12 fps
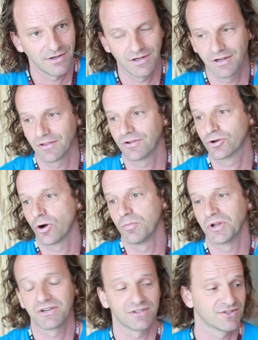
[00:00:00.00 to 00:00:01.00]
And the
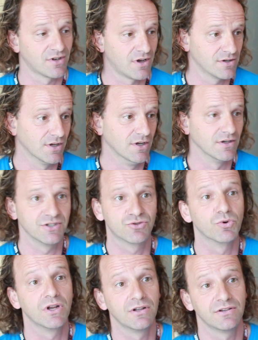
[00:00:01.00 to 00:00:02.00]
comment is like,
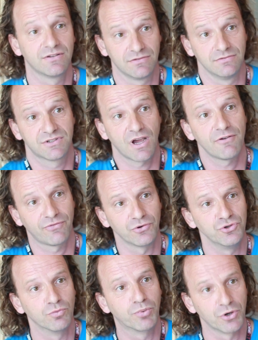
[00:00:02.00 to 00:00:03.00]
it's really tough
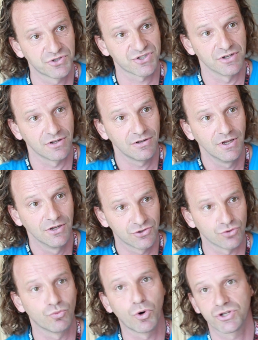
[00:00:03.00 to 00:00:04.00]
for you personal
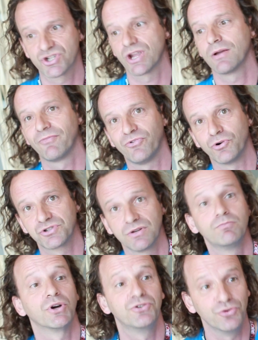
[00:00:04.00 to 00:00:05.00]
to watch Camp
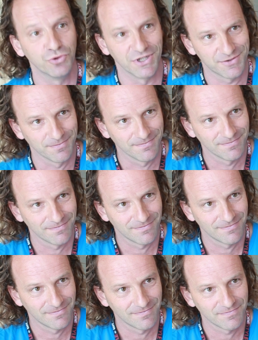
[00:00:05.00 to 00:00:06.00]
14, but do it.
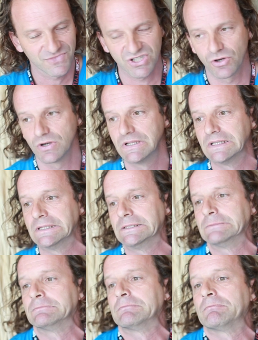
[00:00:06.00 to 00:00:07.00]
So,
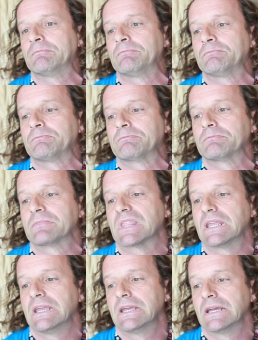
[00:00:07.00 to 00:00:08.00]

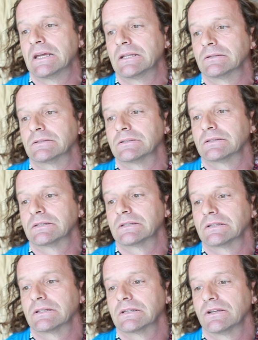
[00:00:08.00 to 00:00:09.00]
and
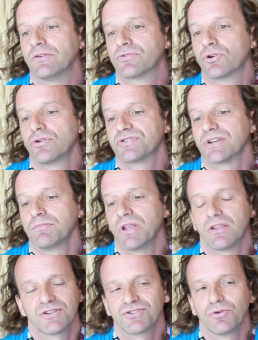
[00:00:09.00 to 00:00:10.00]
of course, I
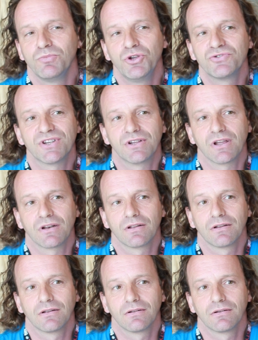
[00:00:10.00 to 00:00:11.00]
mean, there's no music
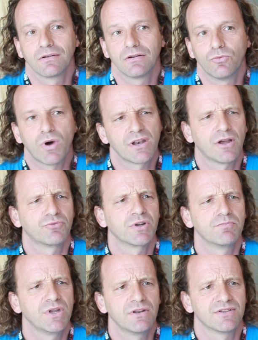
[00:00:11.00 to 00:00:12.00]
in.
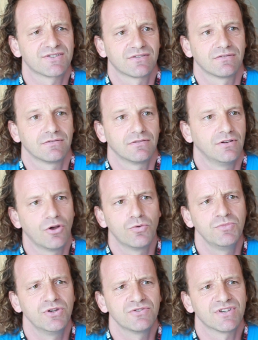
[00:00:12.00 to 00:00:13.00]
100 minutes,
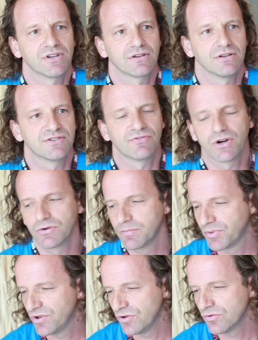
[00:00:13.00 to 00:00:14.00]
no music. It's
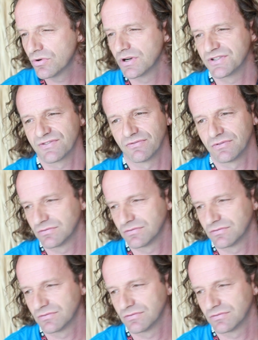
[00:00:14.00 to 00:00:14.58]
very pure.